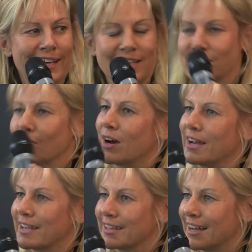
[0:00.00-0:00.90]
So
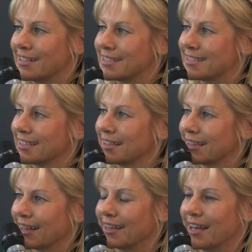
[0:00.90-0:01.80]
I, I still
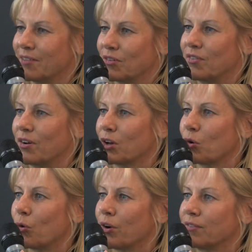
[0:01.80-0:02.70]
can have a very
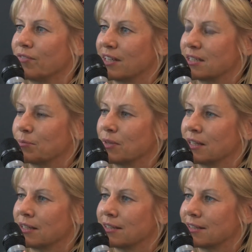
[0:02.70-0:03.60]
core
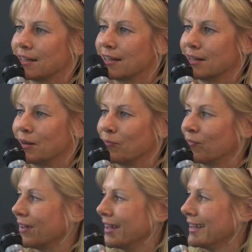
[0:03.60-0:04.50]
investment
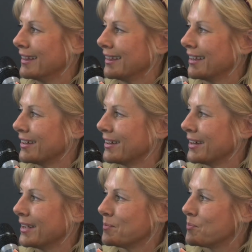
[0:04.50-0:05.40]
um, in, uh,
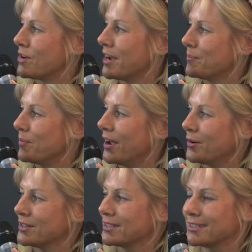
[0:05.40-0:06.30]
in prime
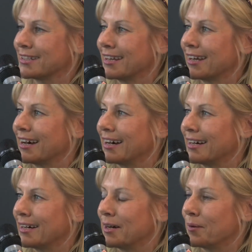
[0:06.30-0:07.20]
Paris
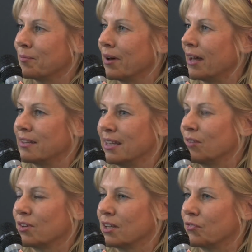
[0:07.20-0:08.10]
um, and
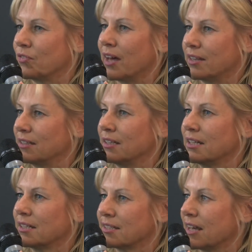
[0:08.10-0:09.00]
even if that
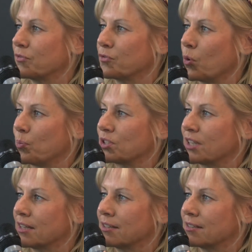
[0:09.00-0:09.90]
yields at
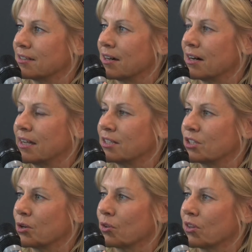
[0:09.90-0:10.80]
4%, I
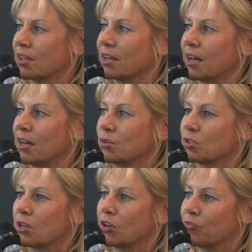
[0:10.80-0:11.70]
don't think I lose
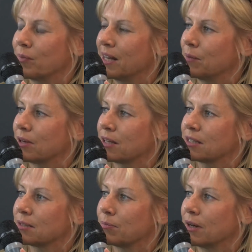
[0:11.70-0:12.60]
a lot of money
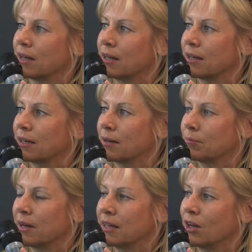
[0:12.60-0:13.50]
because my uh,
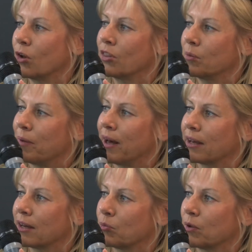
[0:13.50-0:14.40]
money on the
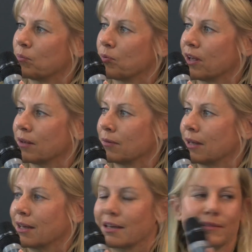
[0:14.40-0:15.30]
bank will bring me